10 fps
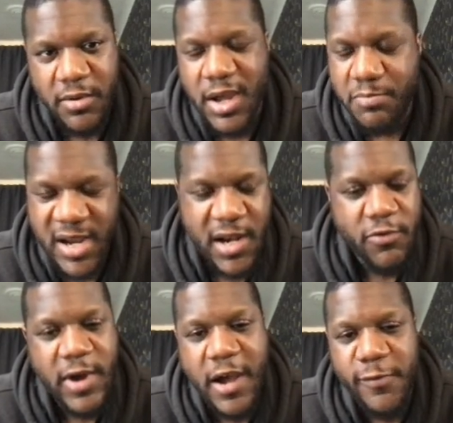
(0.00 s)
uh, been
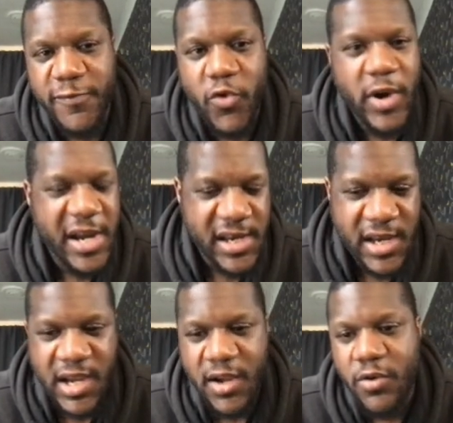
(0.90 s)
around for a
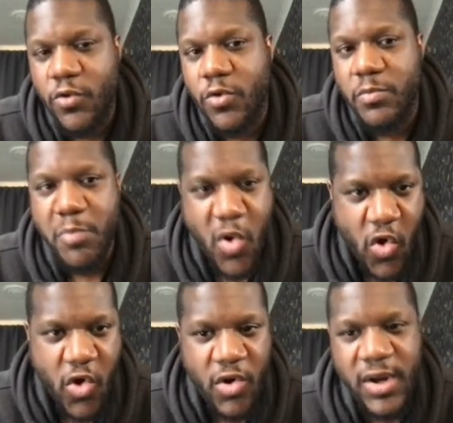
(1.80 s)
year or
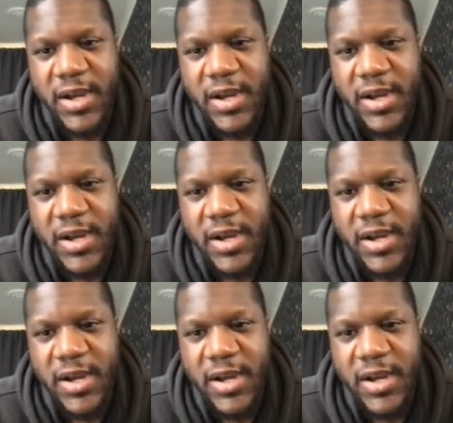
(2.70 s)
more